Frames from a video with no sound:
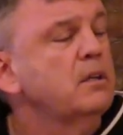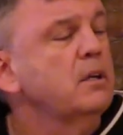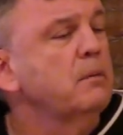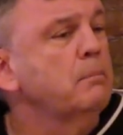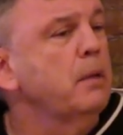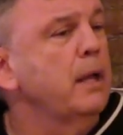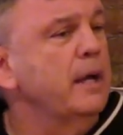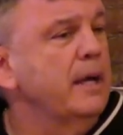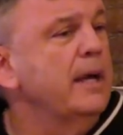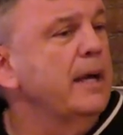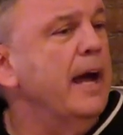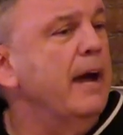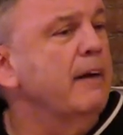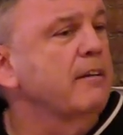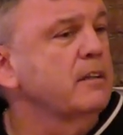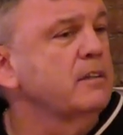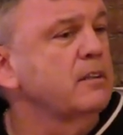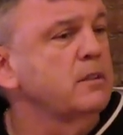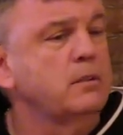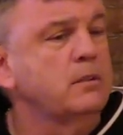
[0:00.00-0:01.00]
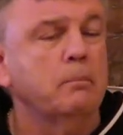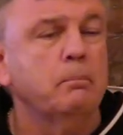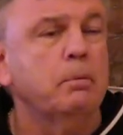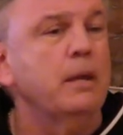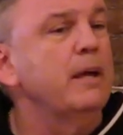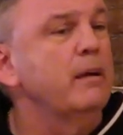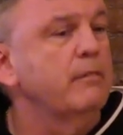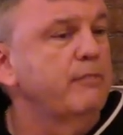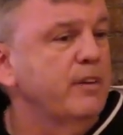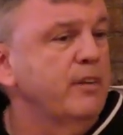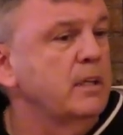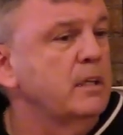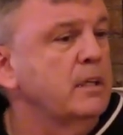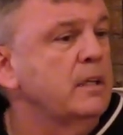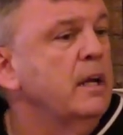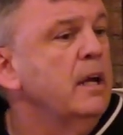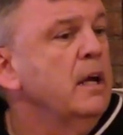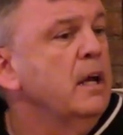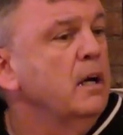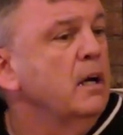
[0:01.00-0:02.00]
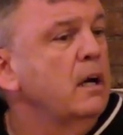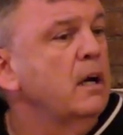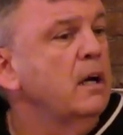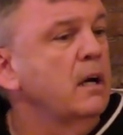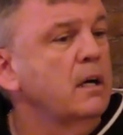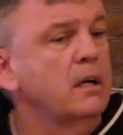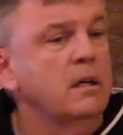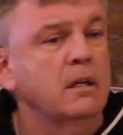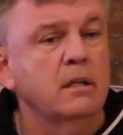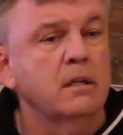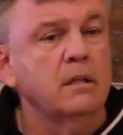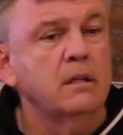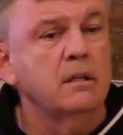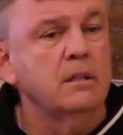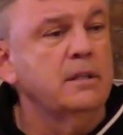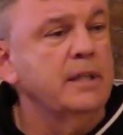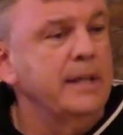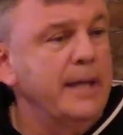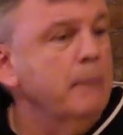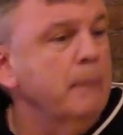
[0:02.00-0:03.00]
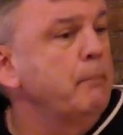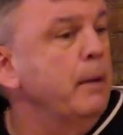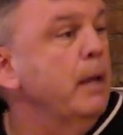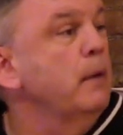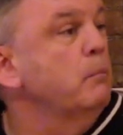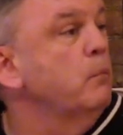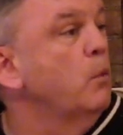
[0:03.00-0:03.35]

to play a character, to play a villain, uh, to get paid